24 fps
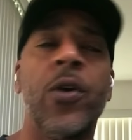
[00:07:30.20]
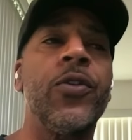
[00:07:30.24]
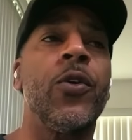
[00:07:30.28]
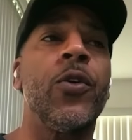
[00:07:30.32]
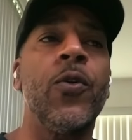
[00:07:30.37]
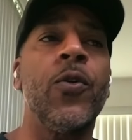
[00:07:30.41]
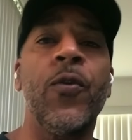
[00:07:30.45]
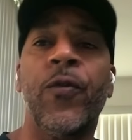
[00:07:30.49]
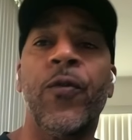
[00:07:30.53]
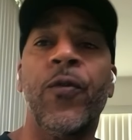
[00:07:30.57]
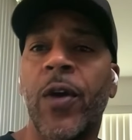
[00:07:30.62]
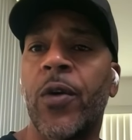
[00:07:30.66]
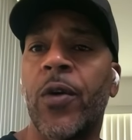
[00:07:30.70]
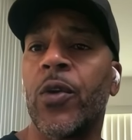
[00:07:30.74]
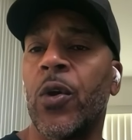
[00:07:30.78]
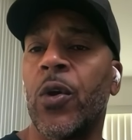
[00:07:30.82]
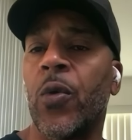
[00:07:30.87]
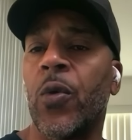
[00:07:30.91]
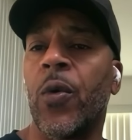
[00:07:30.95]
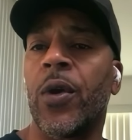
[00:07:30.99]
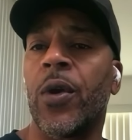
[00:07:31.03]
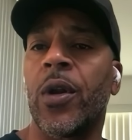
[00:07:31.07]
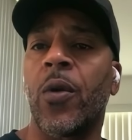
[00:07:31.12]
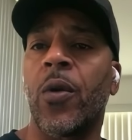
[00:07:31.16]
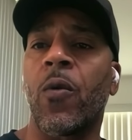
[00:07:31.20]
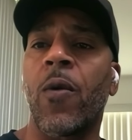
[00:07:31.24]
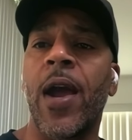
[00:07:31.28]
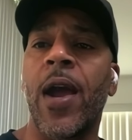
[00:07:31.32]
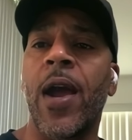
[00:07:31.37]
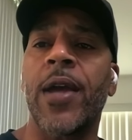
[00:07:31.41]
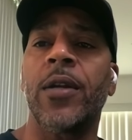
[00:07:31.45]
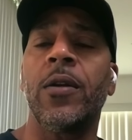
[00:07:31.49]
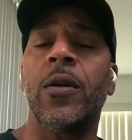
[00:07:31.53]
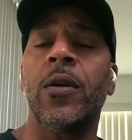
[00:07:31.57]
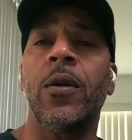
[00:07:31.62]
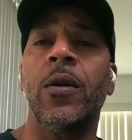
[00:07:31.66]
Whether you felt you were in the
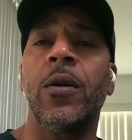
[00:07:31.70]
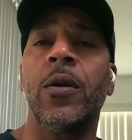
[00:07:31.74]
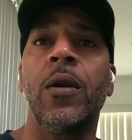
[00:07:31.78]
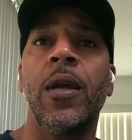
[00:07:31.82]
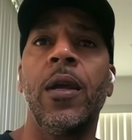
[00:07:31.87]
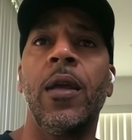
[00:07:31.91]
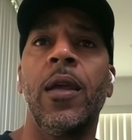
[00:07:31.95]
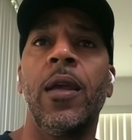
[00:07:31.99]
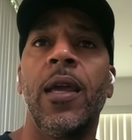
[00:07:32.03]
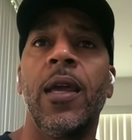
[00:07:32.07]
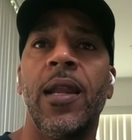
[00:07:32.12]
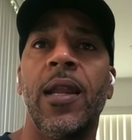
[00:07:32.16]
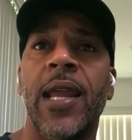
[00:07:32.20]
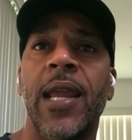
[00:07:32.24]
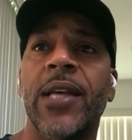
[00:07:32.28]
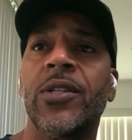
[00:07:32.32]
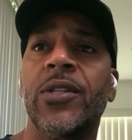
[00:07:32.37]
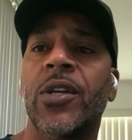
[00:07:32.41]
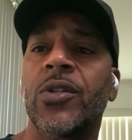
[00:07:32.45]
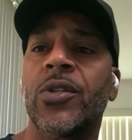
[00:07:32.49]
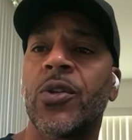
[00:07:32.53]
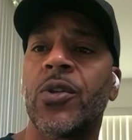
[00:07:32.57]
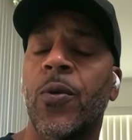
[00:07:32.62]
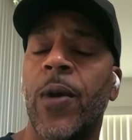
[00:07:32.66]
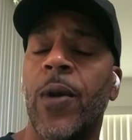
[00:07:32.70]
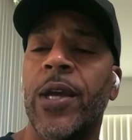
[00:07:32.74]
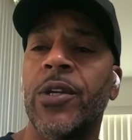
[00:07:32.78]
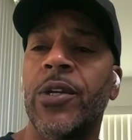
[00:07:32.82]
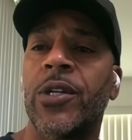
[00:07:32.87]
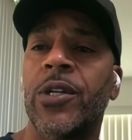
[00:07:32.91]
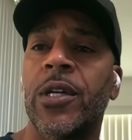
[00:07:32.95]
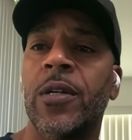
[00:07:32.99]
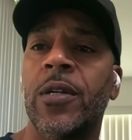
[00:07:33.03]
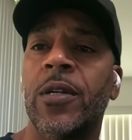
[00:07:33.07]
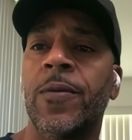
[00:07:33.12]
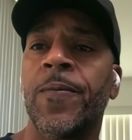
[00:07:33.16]
right in that
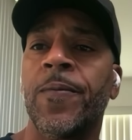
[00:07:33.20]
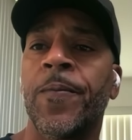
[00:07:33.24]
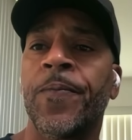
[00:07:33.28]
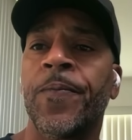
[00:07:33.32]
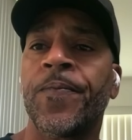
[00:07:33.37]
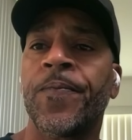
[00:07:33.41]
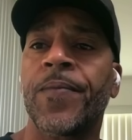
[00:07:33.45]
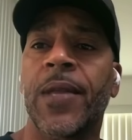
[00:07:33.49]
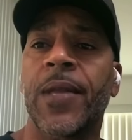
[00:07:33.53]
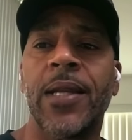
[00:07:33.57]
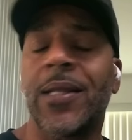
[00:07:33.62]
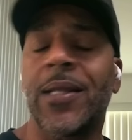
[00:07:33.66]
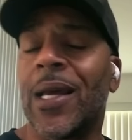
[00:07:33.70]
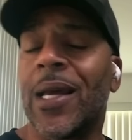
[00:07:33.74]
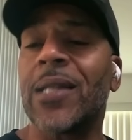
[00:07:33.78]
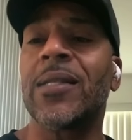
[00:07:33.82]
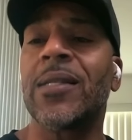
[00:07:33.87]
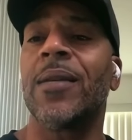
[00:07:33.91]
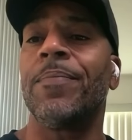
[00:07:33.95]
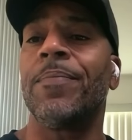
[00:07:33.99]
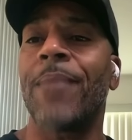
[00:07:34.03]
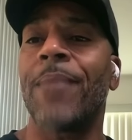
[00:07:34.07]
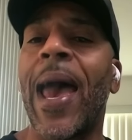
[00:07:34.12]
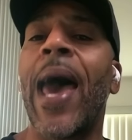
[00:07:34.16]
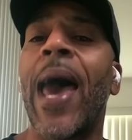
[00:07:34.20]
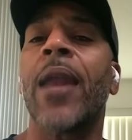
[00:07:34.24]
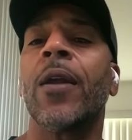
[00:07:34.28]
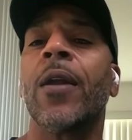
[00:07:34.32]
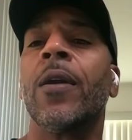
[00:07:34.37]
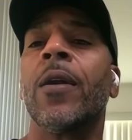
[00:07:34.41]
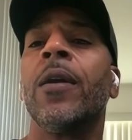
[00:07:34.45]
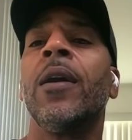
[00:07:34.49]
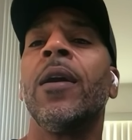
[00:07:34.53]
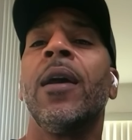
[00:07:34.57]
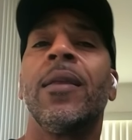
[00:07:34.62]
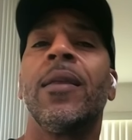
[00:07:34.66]
situation, it doesn't
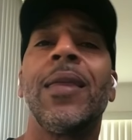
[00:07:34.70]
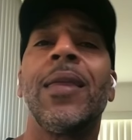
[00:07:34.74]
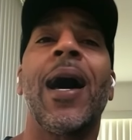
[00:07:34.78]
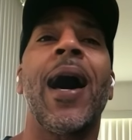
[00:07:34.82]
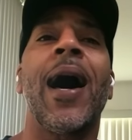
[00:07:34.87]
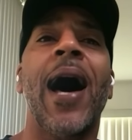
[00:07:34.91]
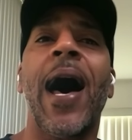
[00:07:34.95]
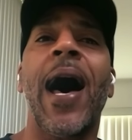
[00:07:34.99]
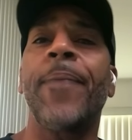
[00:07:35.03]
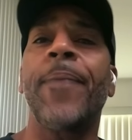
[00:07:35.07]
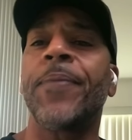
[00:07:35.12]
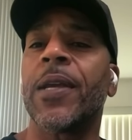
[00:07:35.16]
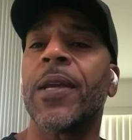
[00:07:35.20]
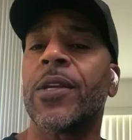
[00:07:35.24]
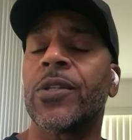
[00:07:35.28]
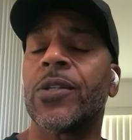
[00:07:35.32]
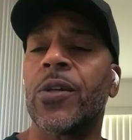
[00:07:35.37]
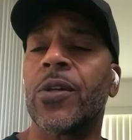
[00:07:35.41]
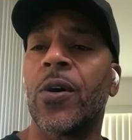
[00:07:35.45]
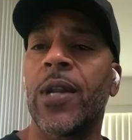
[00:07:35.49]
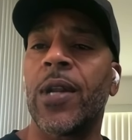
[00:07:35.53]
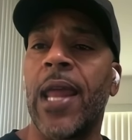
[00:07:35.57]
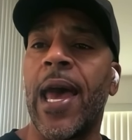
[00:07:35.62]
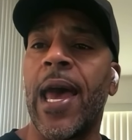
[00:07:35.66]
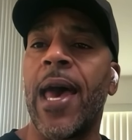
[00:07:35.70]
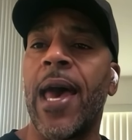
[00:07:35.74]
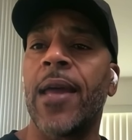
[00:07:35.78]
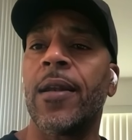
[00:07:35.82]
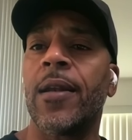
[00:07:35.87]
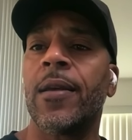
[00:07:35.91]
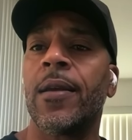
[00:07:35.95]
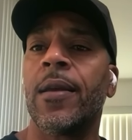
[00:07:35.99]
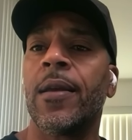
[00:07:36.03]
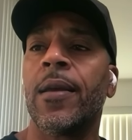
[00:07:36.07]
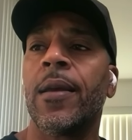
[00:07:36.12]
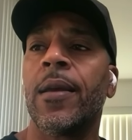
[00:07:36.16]
matter. The optics on
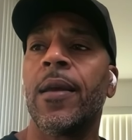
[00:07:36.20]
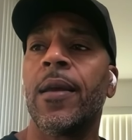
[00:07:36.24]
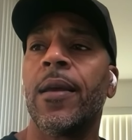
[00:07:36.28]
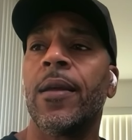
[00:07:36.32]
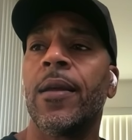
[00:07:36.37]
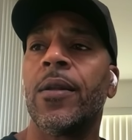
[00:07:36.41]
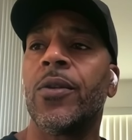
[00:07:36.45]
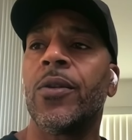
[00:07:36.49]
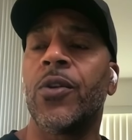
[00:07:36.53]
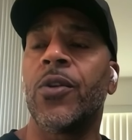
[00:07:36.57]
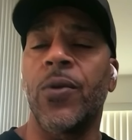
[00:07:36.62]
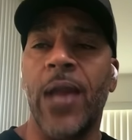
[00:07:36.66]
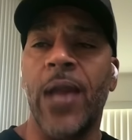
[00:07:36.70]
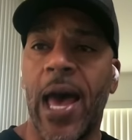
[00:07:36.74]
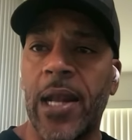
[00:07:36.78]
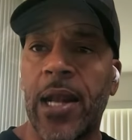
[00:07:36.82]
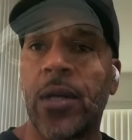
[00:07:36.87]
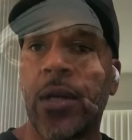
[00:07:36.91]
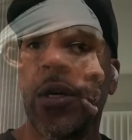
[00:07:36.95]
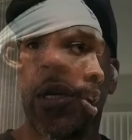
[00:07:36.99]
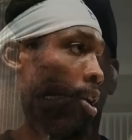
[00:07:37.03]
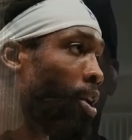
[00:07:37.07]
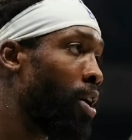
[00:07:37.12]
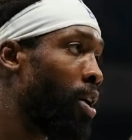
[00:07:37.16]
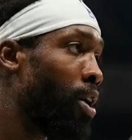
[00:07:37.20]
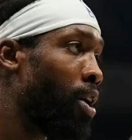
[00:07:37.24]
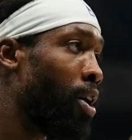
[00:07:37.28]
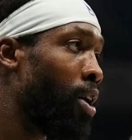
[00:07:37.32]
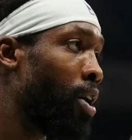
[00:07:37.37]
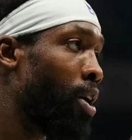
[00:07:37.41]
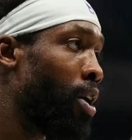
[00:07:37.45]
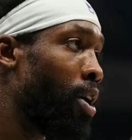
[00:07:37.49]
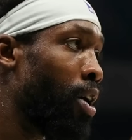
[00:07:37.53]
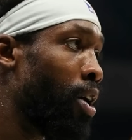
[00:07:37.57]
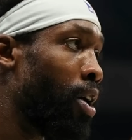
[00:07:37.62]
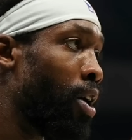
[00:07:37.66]
that do not look
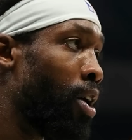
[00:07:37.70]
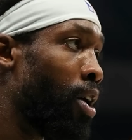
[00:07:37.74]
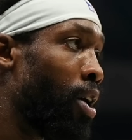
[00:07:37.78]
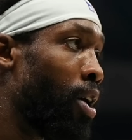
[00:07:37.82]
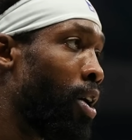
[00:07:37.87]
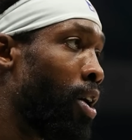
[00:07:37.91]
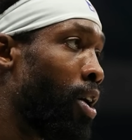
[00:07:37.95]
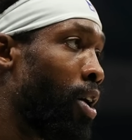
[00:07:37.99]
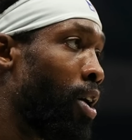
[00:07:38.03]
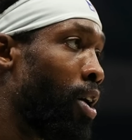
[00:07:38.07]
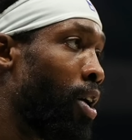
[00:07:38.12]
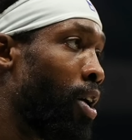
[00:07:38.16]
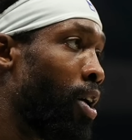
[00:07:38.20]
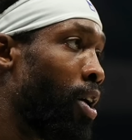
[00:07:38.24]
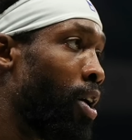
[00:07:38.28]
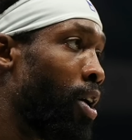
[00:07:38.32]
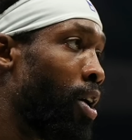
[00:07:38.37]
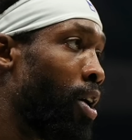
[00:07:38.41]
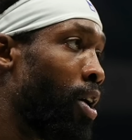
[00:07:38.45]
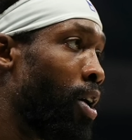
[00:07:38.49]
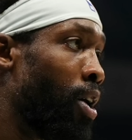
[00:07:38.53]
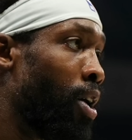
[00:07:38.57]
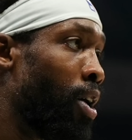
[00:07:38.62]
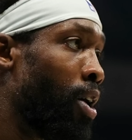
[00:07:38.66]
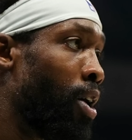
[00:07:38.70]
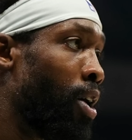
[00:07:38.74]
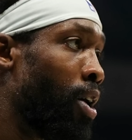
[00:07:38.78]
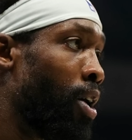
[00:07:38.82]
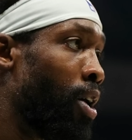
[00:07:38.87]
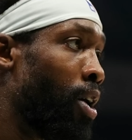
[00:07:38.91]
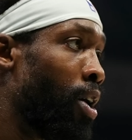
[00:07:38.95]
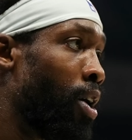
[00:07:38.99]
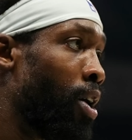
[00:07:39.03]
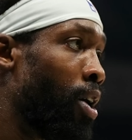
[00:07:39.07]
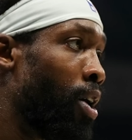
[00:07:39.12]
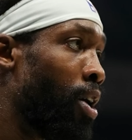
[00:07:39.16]
good, in particular because
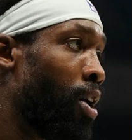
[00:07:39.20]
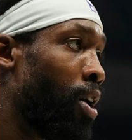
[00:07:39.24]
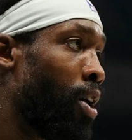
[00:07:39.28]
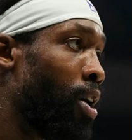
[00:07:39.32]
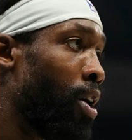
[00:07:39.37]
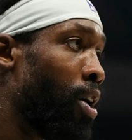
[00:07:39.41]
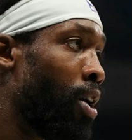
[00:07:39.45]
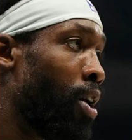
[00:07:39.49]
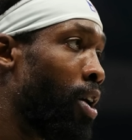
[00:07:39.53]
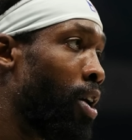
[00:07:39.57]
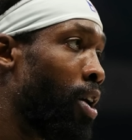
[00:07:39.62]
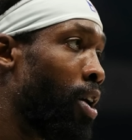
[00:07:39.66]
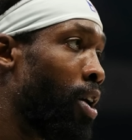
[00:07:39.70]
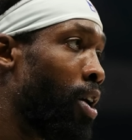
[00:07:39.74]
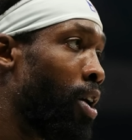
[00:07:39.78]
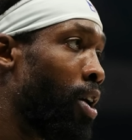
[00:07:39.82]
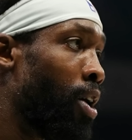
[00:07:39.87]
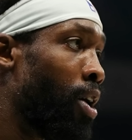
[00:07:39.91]
you lost the game.